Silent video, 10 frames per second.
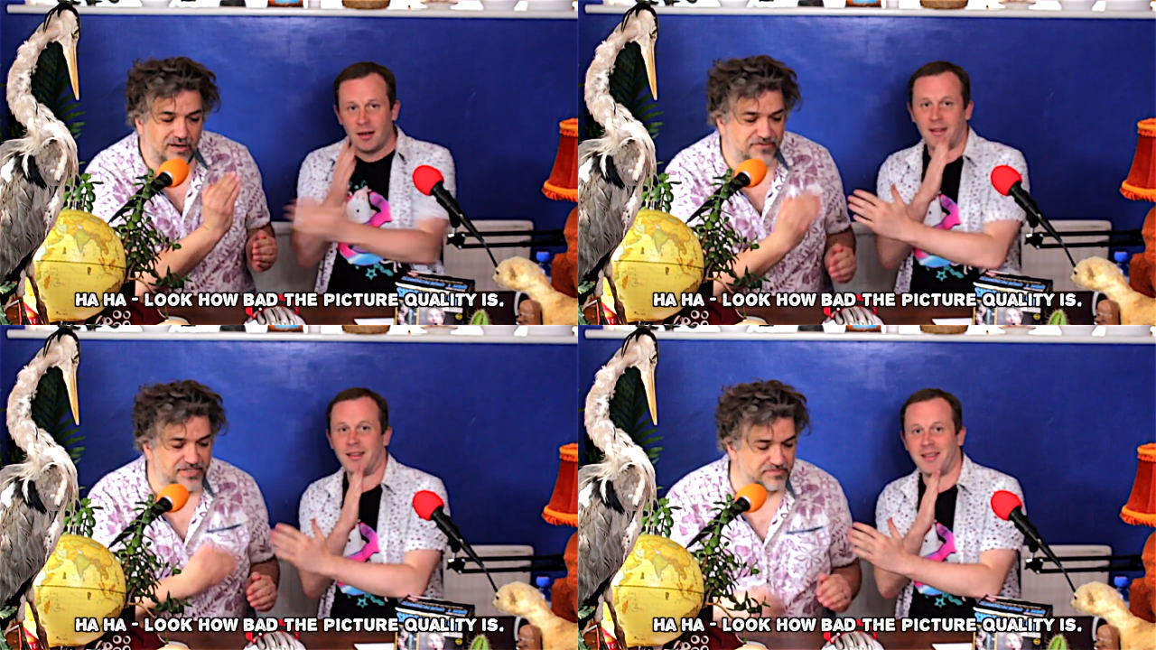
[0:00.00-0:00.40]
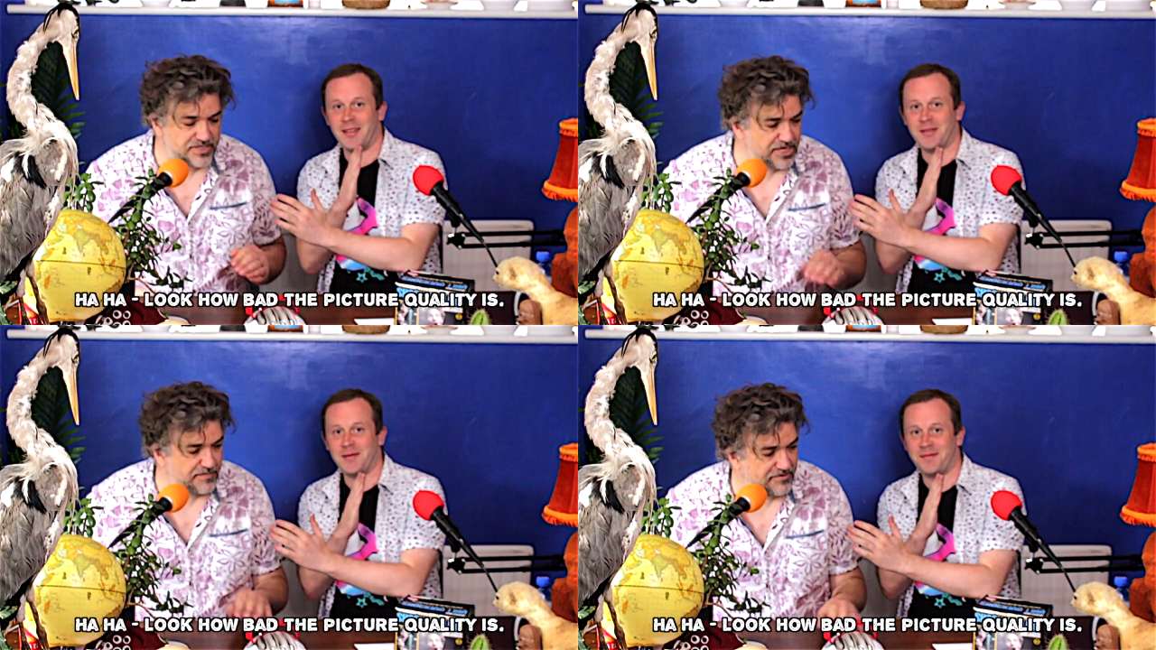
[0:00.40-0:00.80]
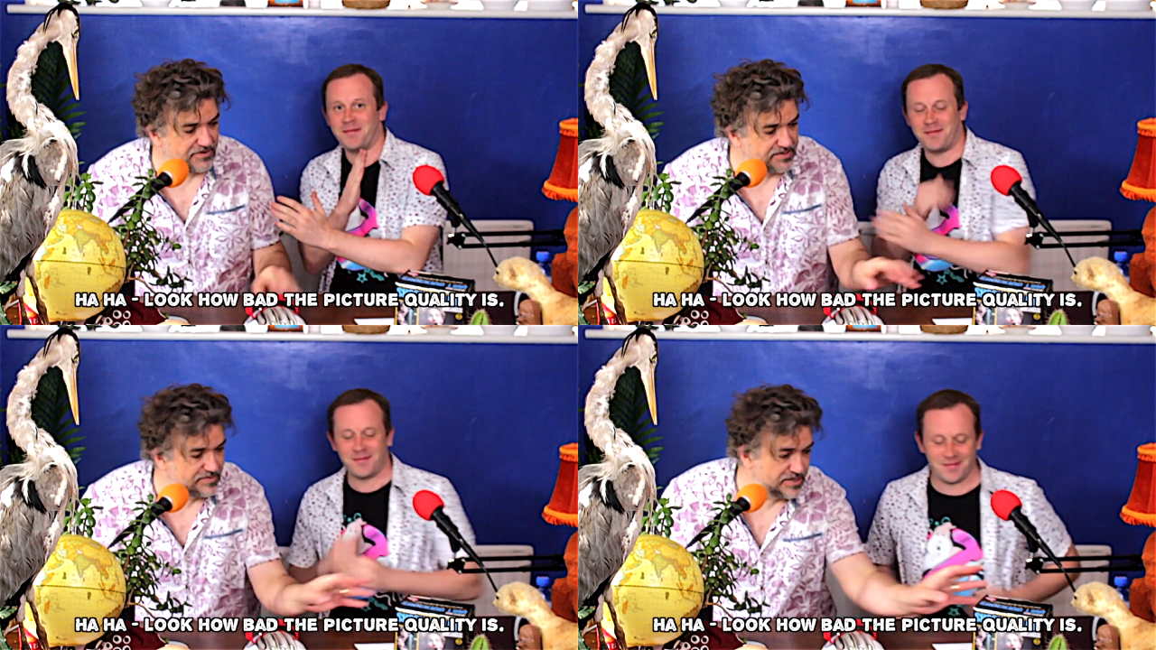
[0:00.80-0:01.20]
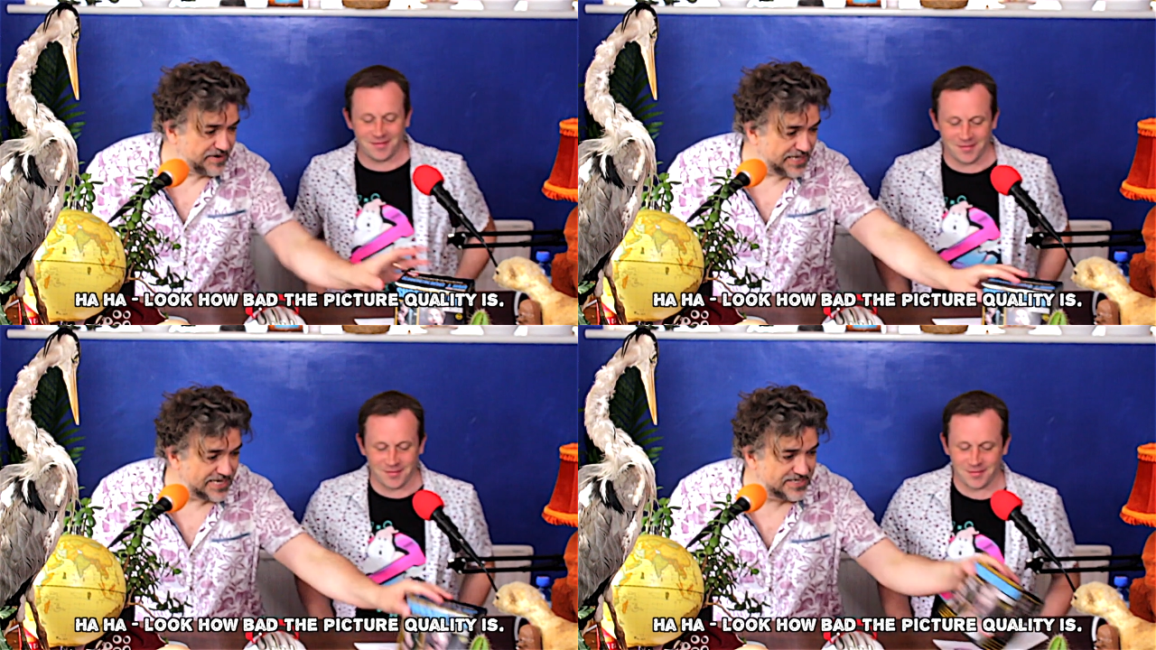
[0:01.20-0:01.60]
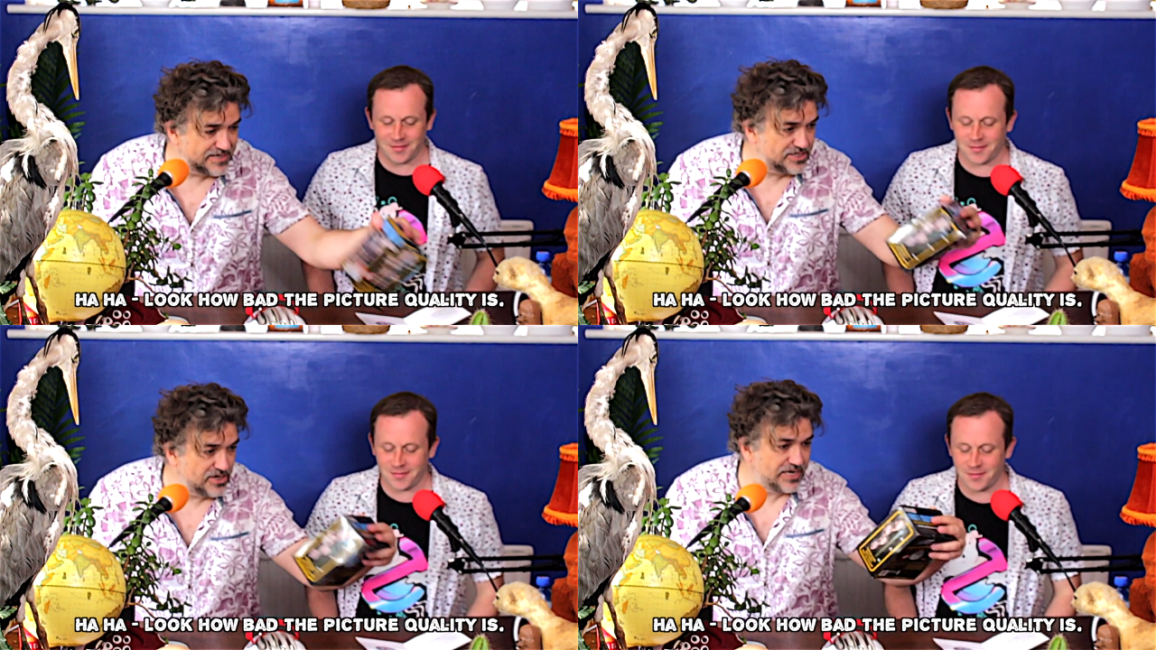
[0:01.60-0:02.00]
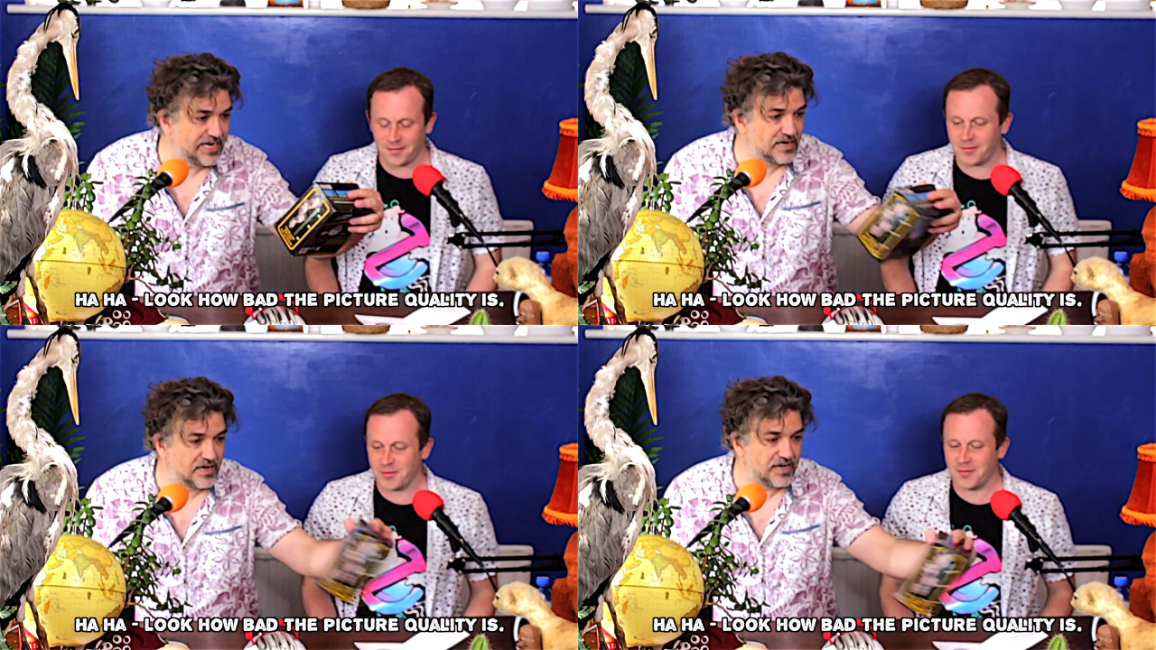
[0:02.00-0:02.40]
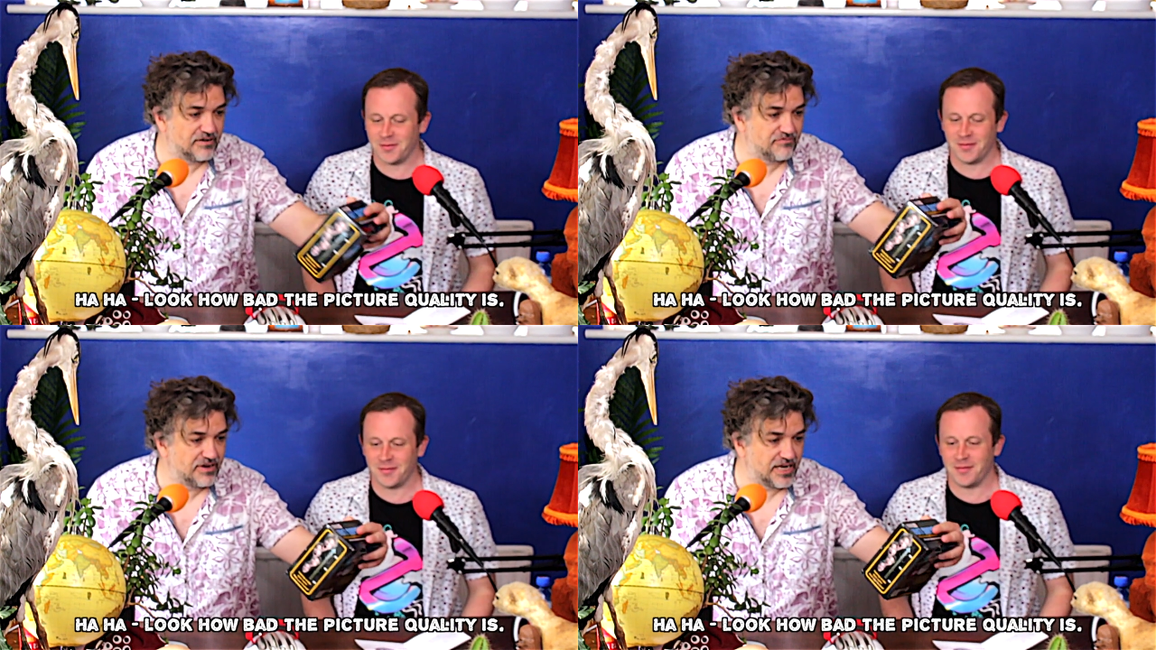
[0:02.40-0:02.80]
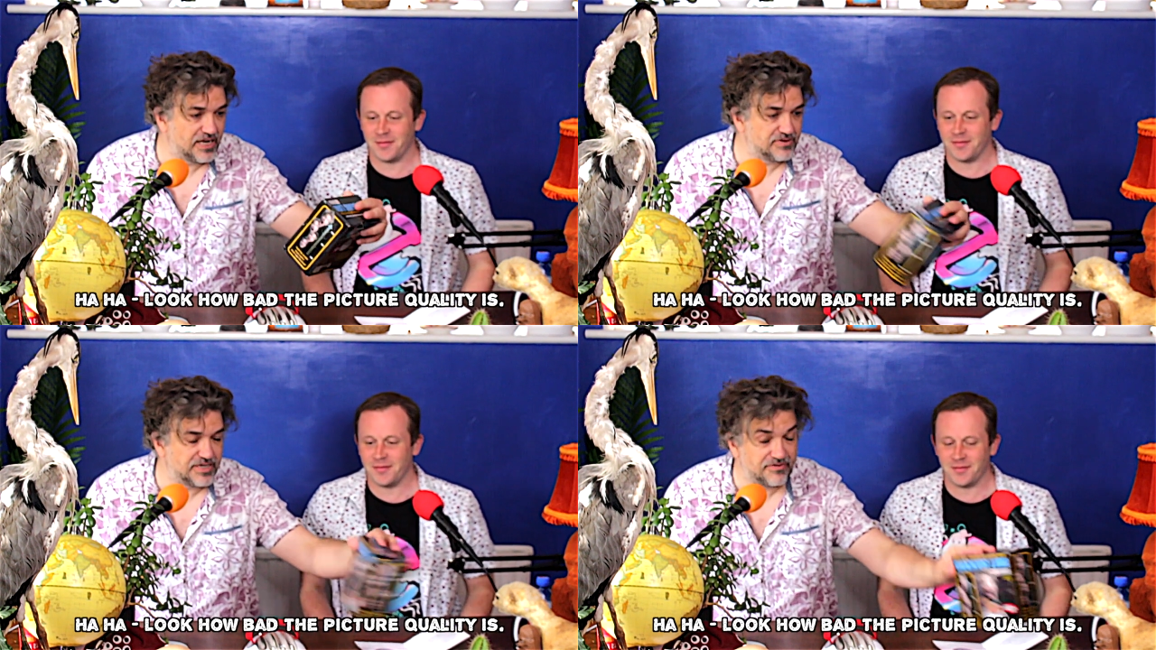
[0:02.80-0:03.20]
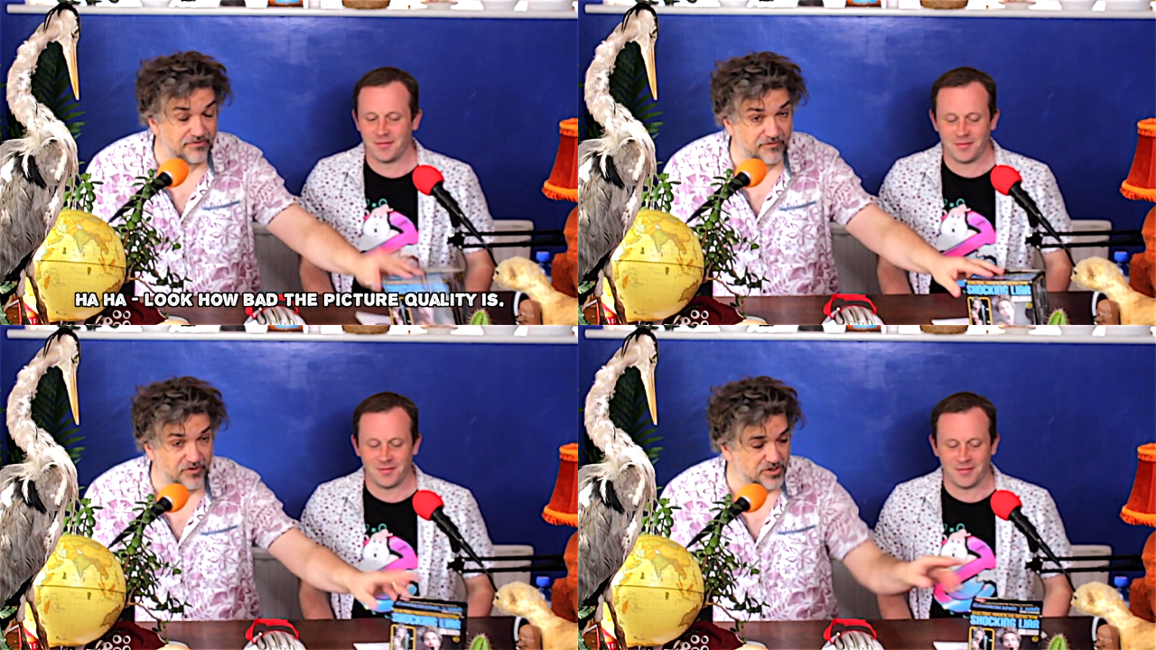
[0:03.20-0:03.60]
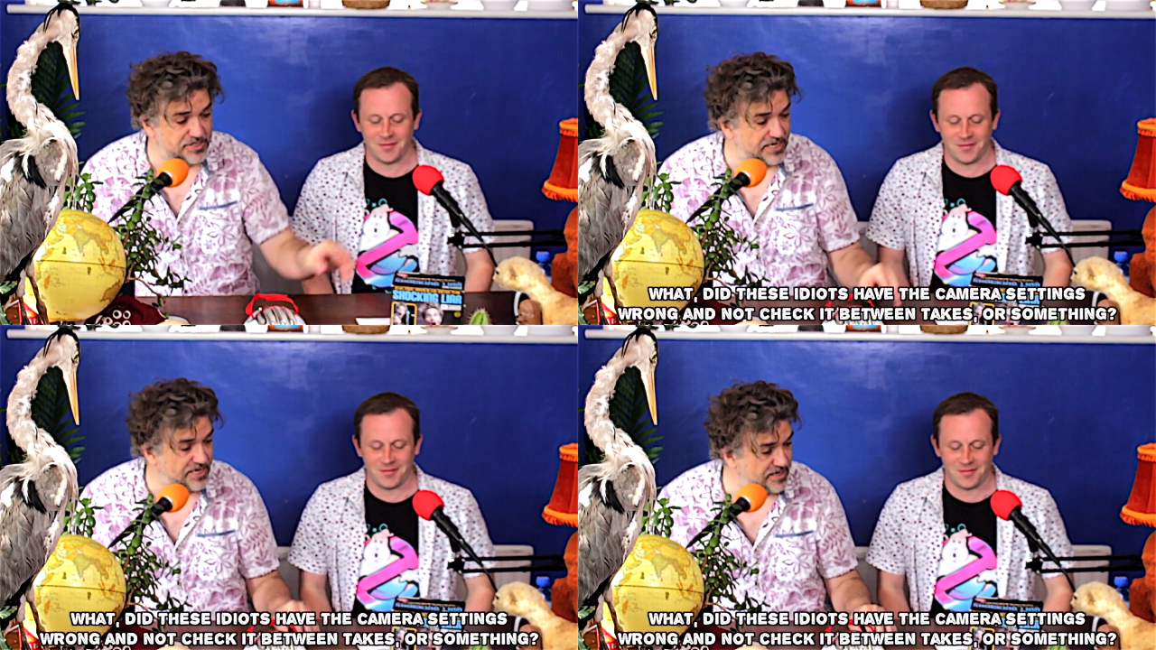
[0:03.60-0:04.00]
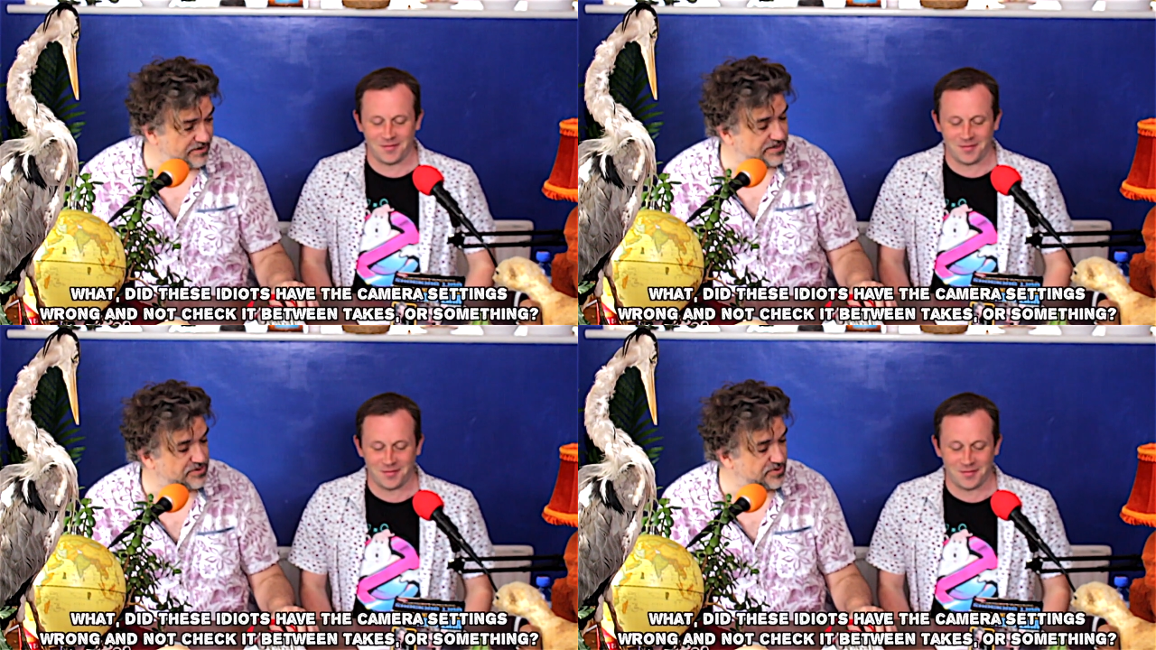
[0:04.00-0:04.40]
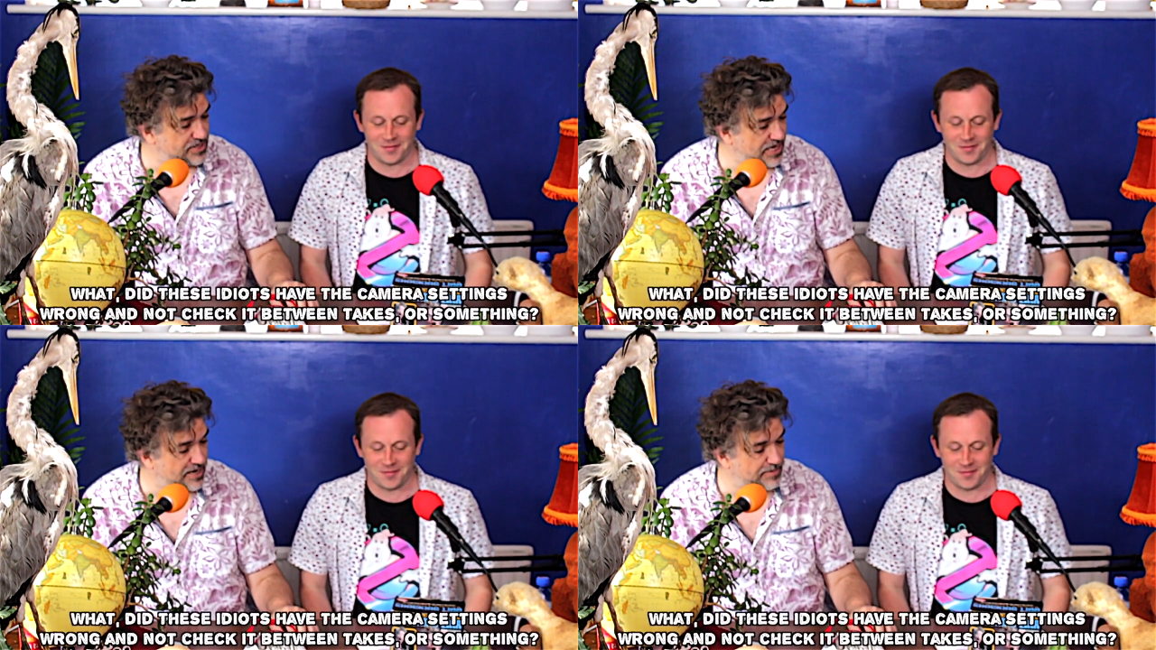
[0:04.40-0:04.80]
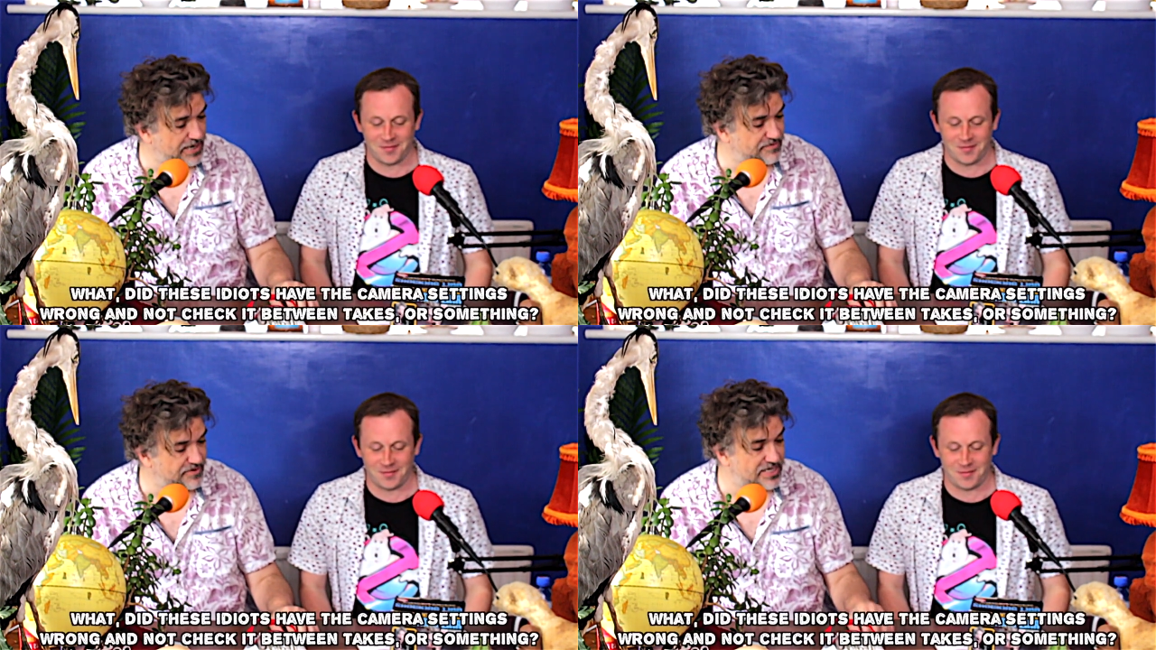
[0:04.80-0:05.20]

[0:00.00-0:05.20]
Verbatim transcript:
Speaker 1: uh, for some stupid reason, we're doing this. Shocking Liar Reloaded for 14 year olds and above.